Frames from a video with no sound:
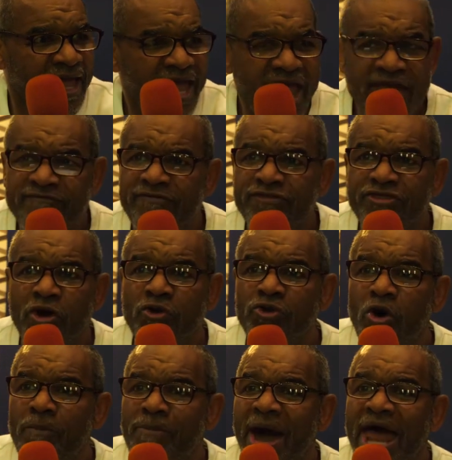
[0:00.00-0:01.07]
Even though
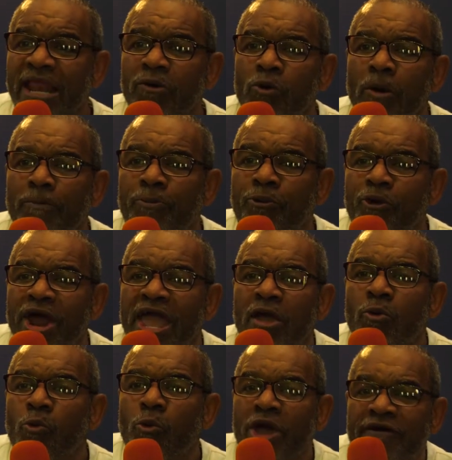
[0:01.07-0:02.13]
nobody would pray
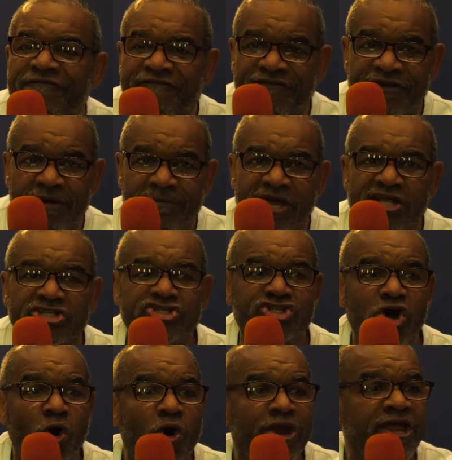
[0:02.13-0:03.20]
with him and
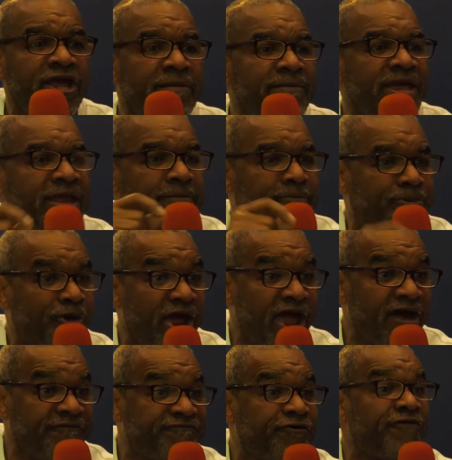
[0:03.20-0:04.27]
join him in
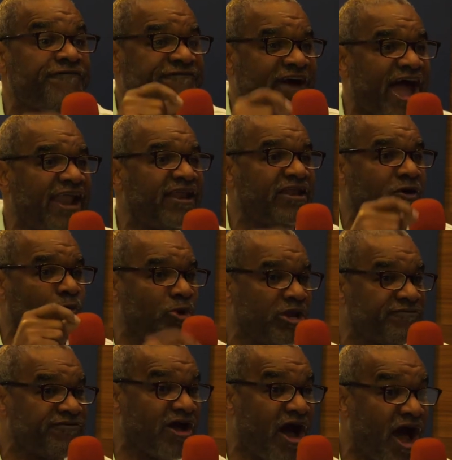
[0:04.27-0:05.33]
prayer for finding the will
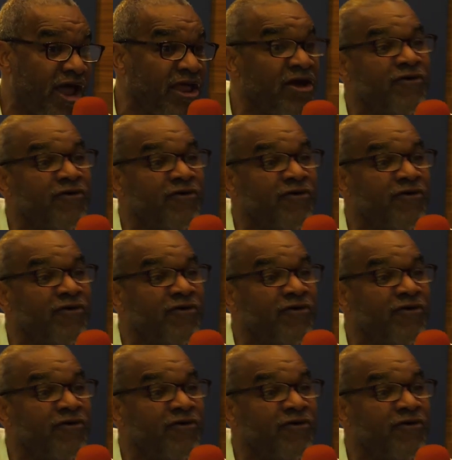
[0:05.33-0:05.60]
of God